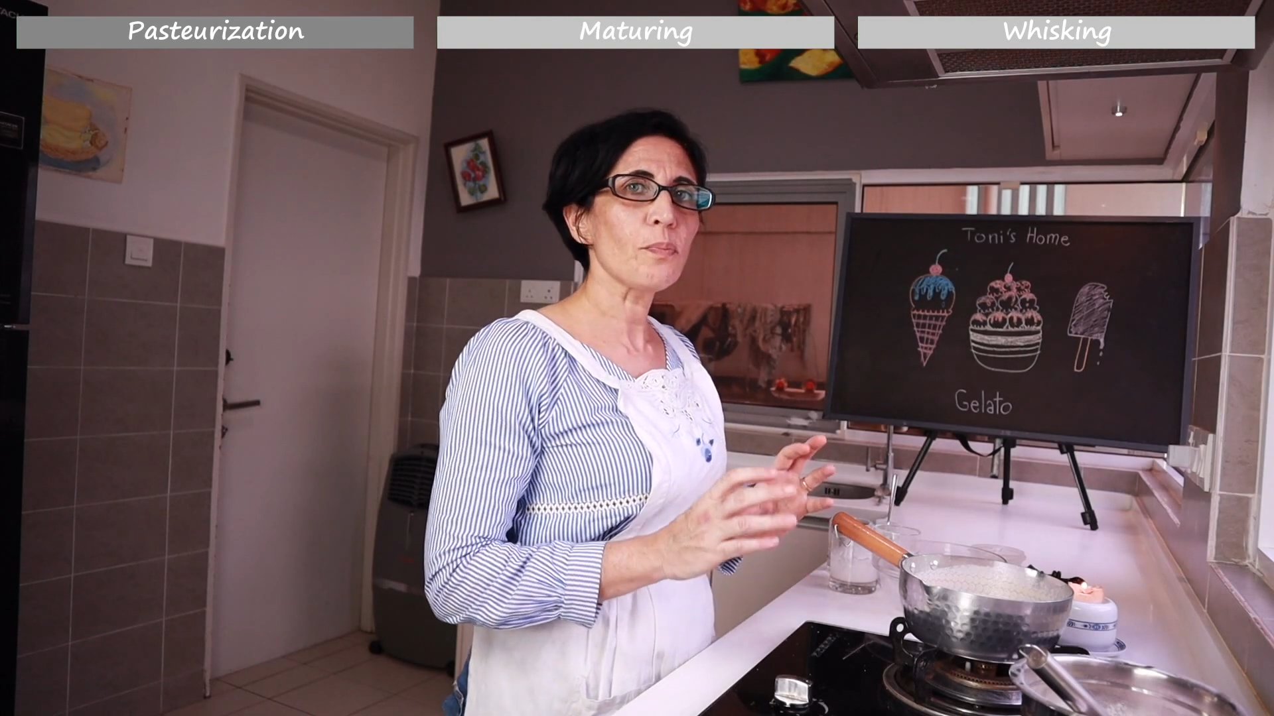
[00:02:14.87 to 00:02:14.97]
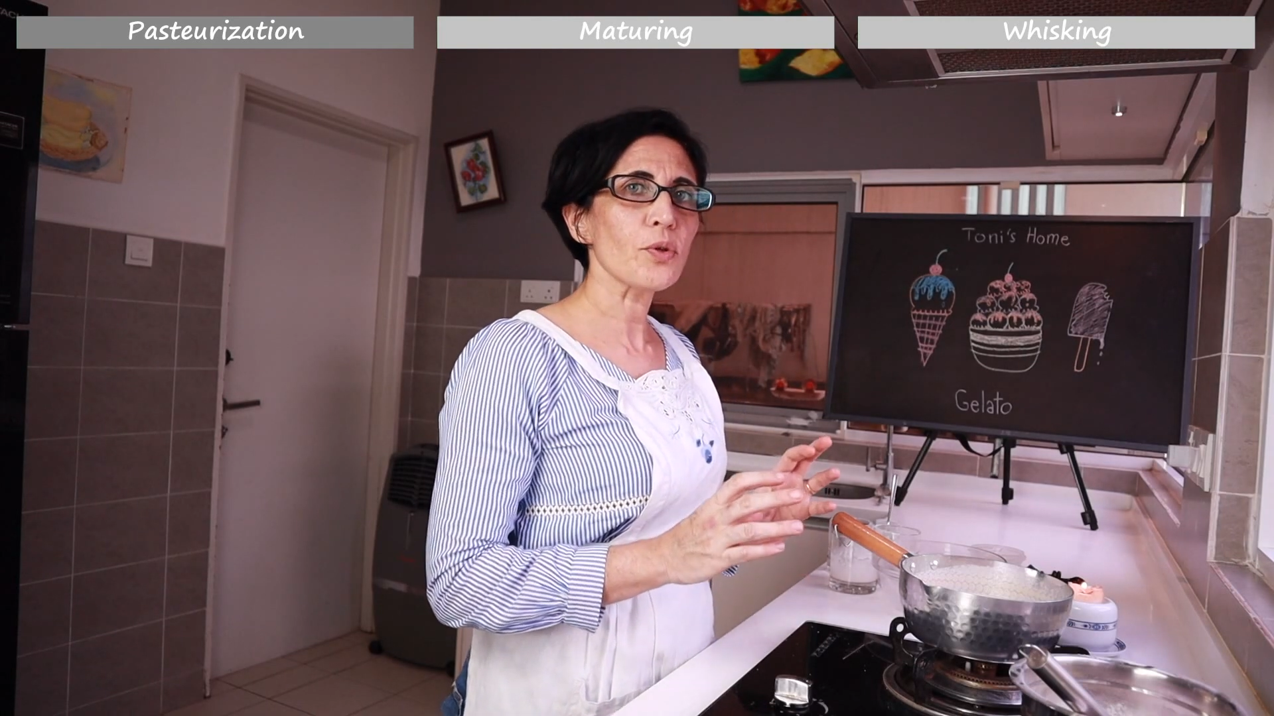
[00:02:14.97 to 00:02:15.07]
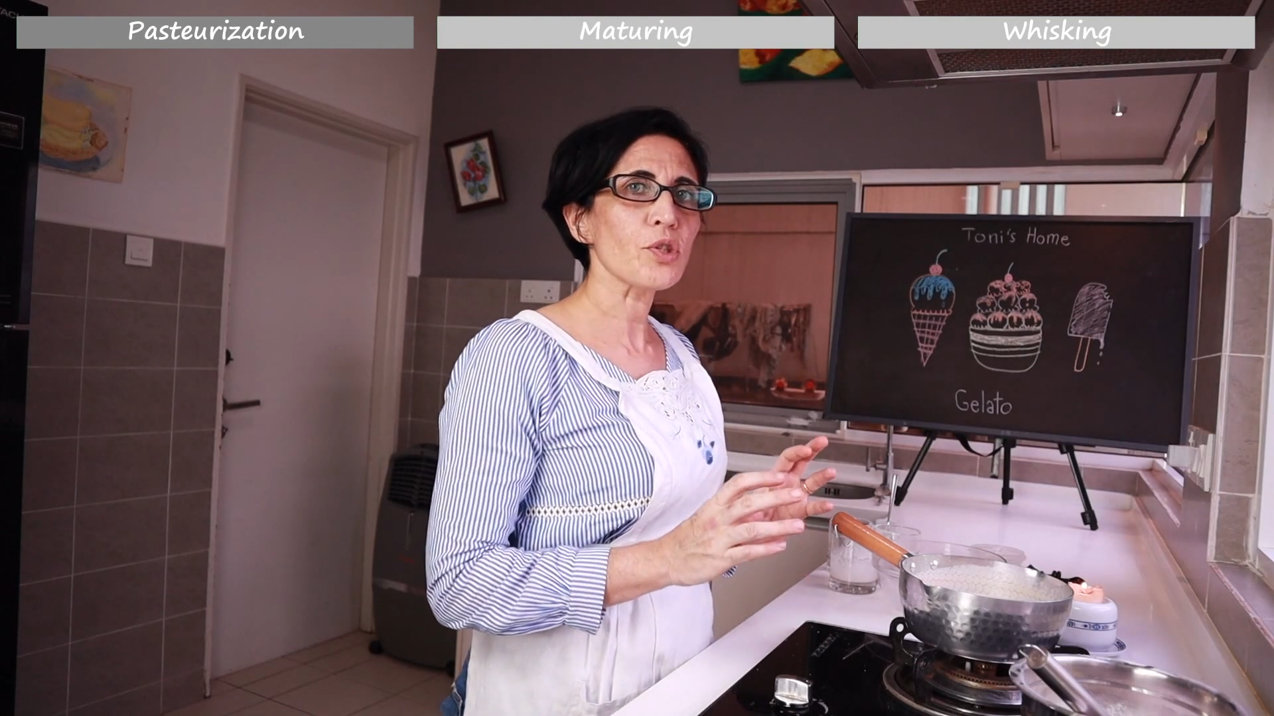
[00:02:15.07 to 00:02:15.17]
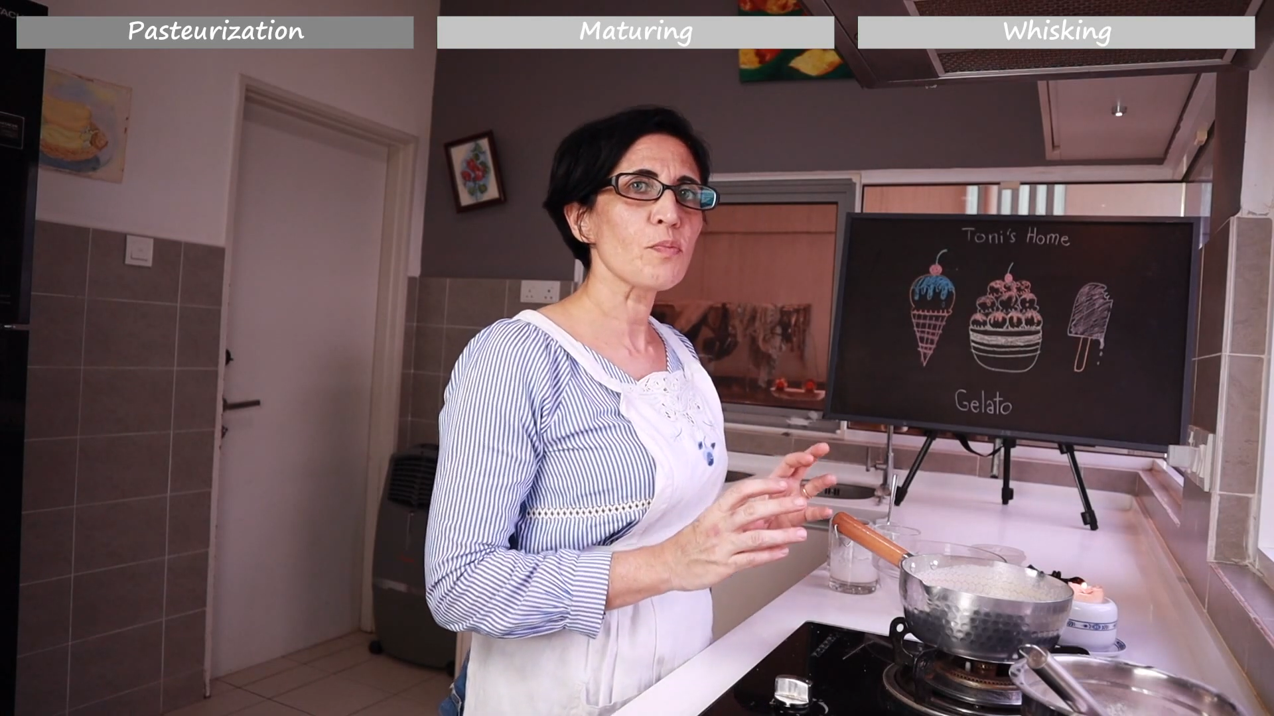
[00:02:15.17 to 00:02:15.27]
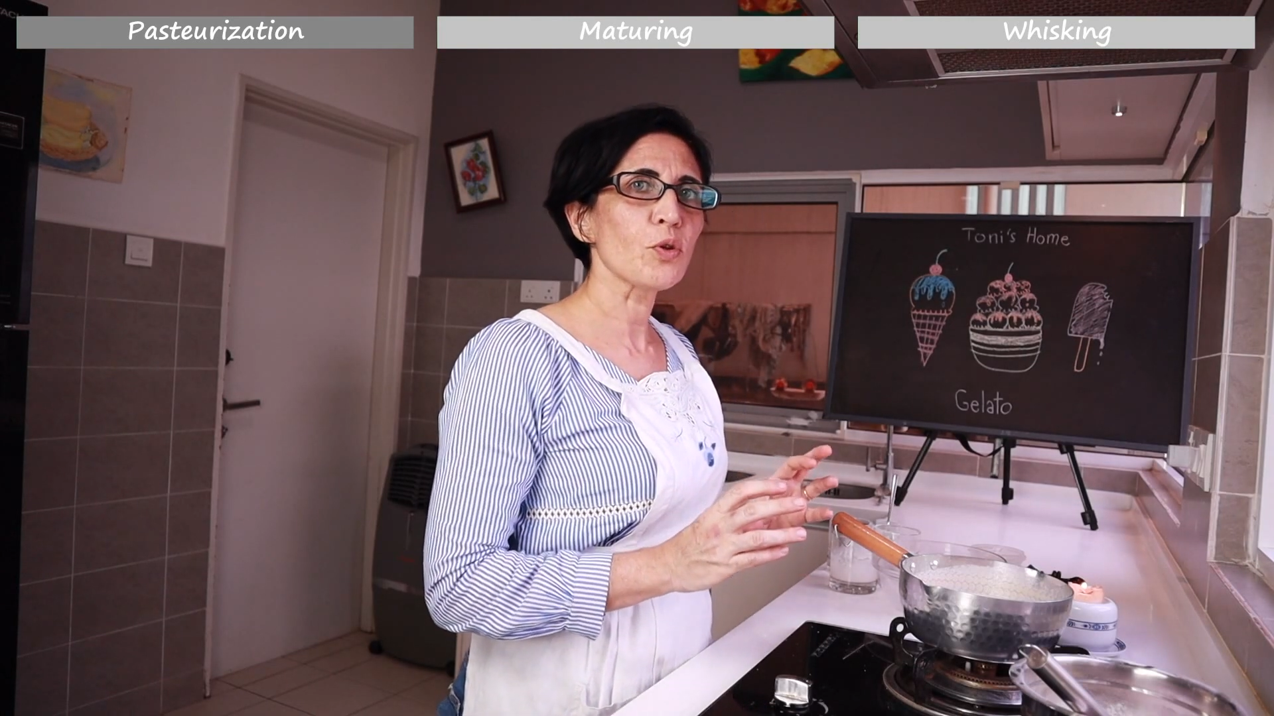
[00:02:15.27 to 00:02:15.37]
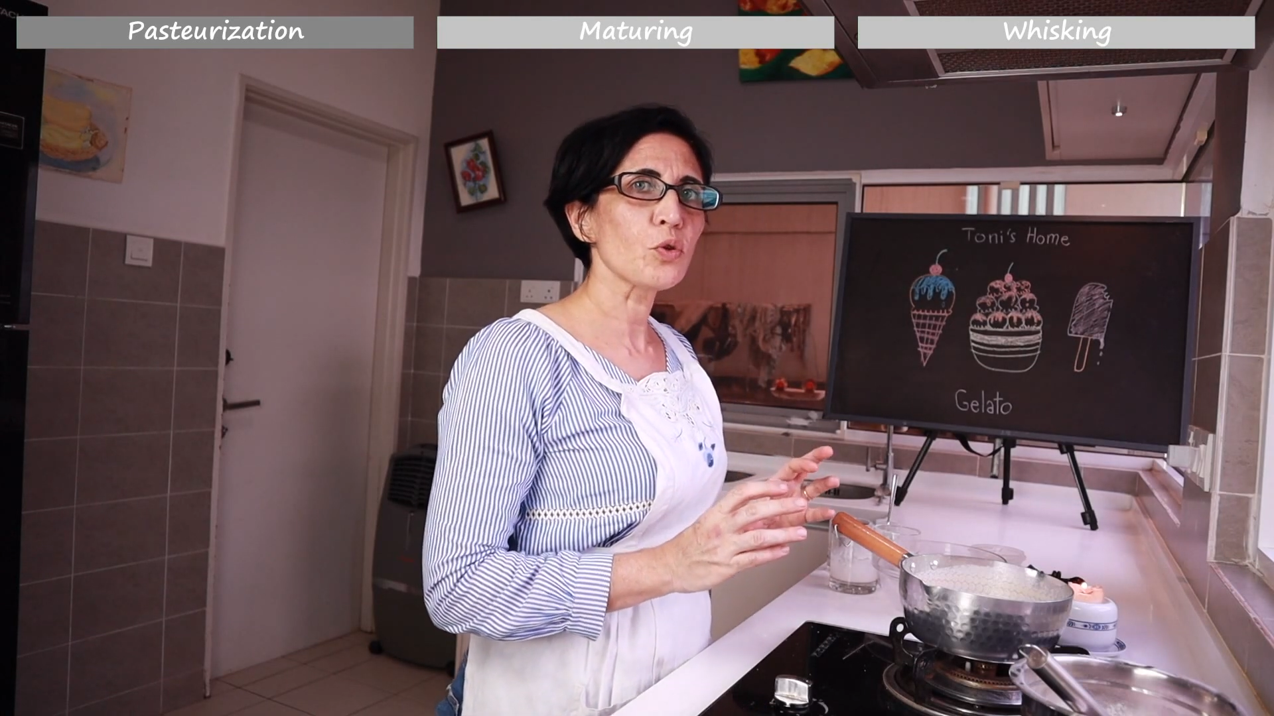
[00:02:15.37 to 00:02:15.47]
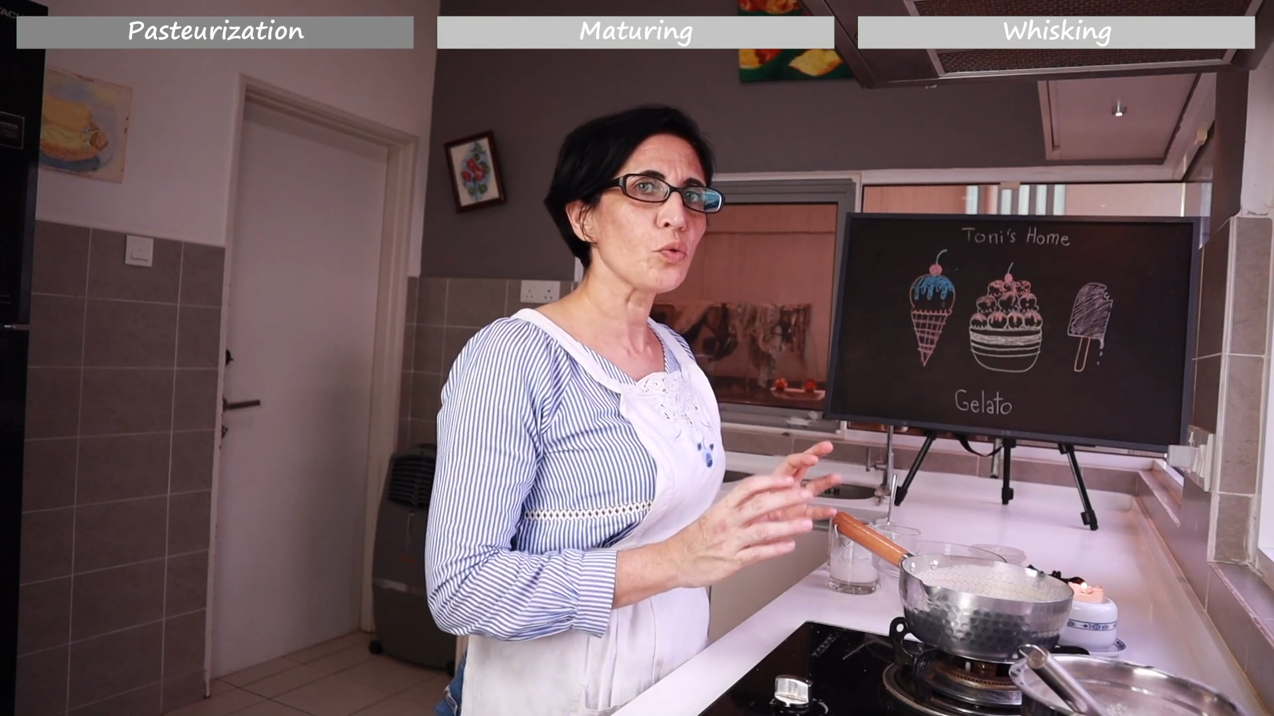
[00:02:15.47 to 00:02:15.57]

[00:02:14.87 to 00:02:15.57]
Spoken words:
possible